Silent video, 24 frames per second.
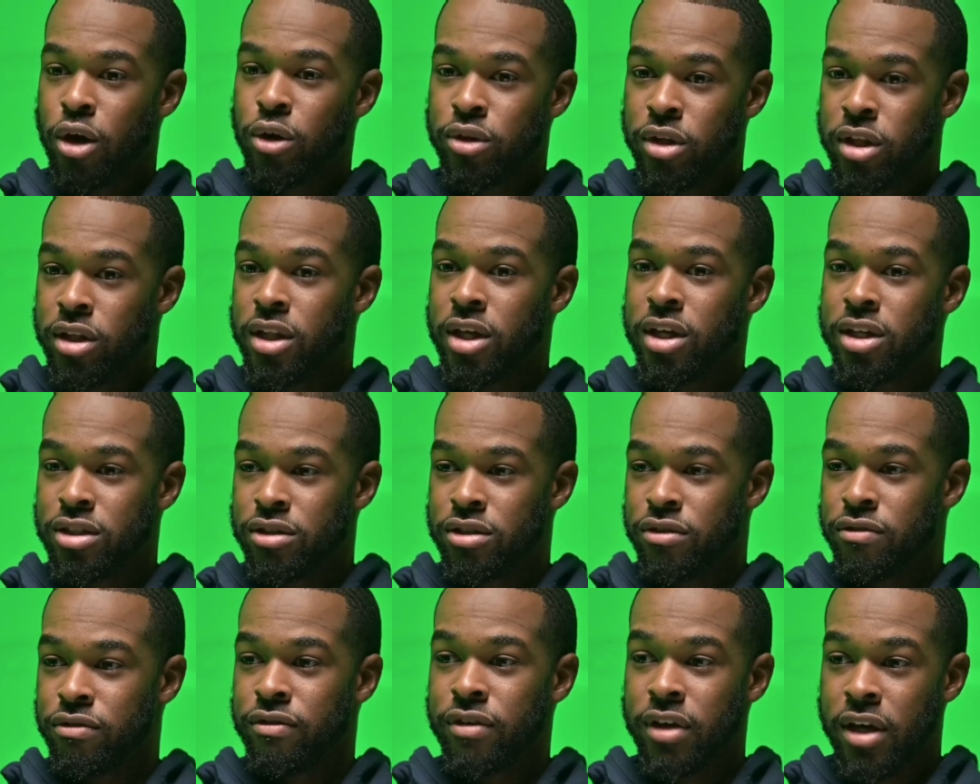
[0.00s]
know that
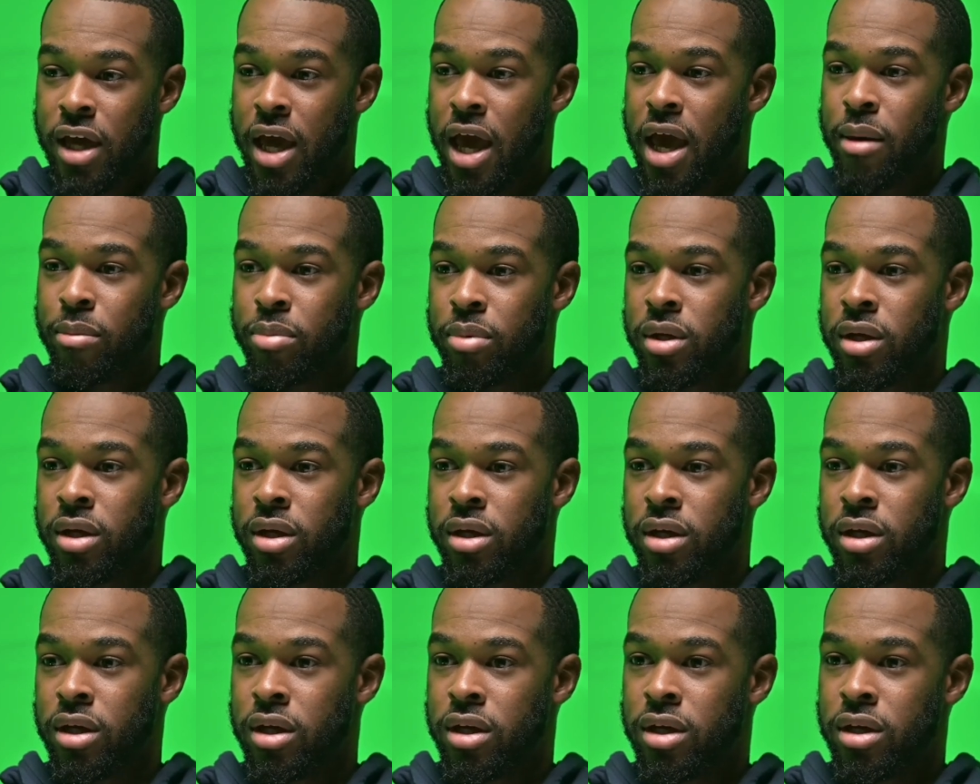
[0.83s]
there's an event
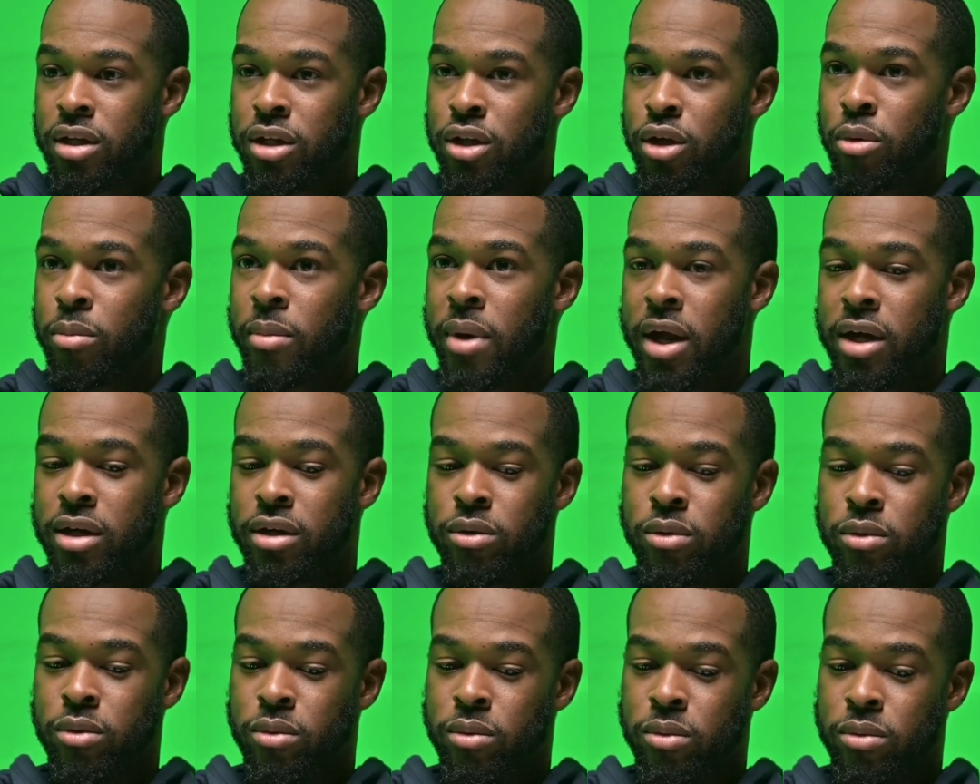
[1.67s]
happening, no
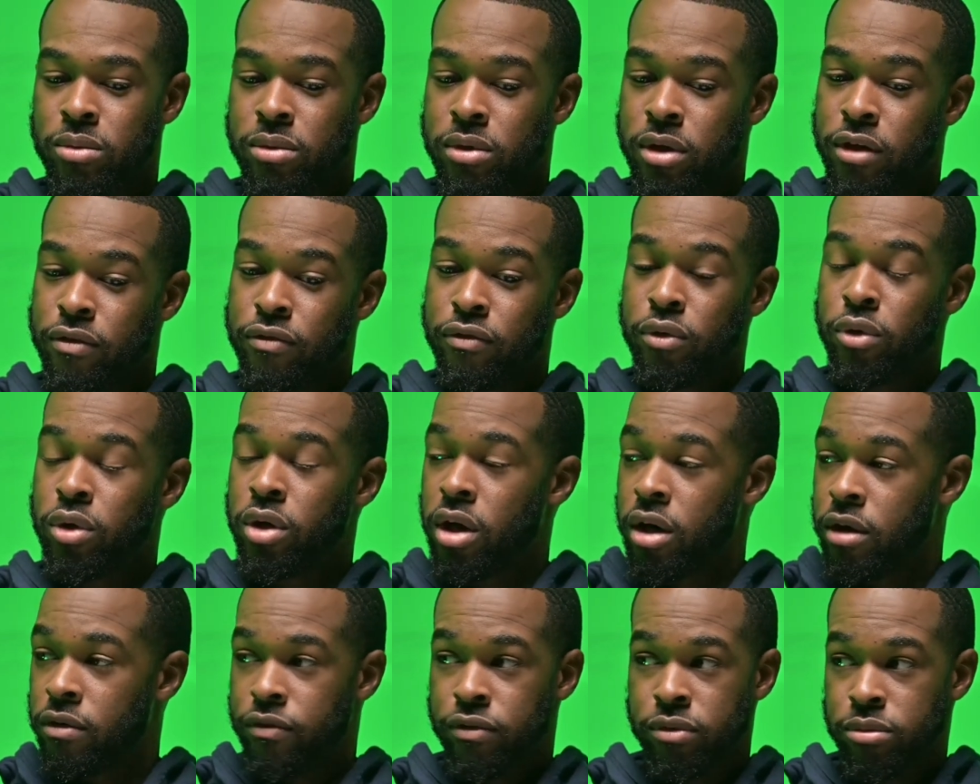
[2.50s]
matter if you
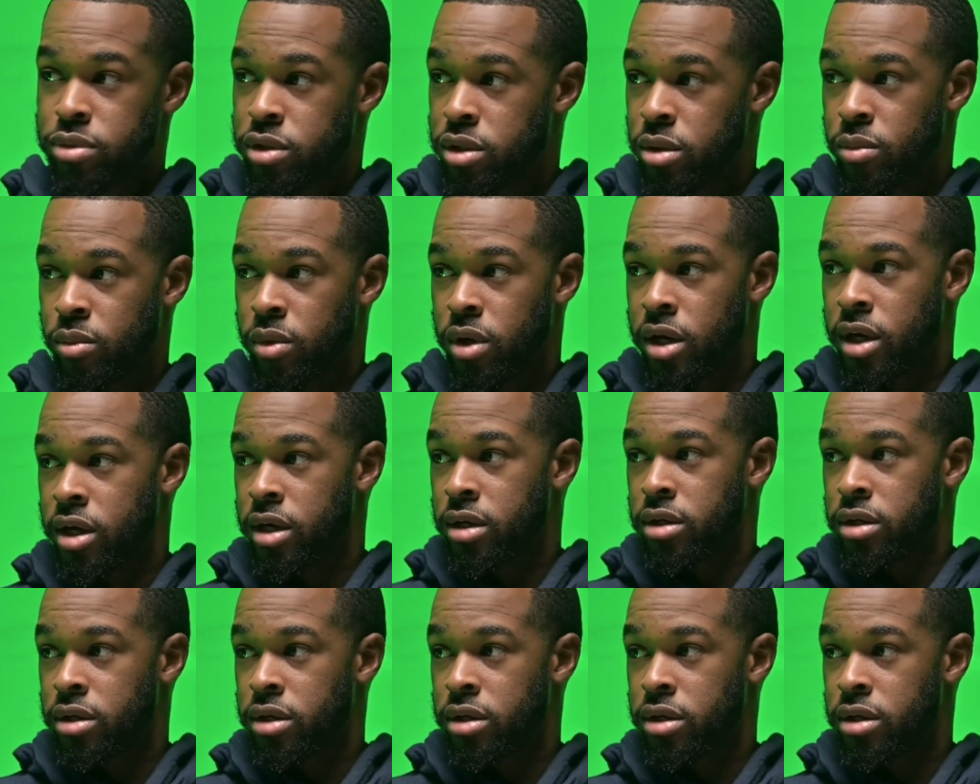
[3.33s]
come from somewhere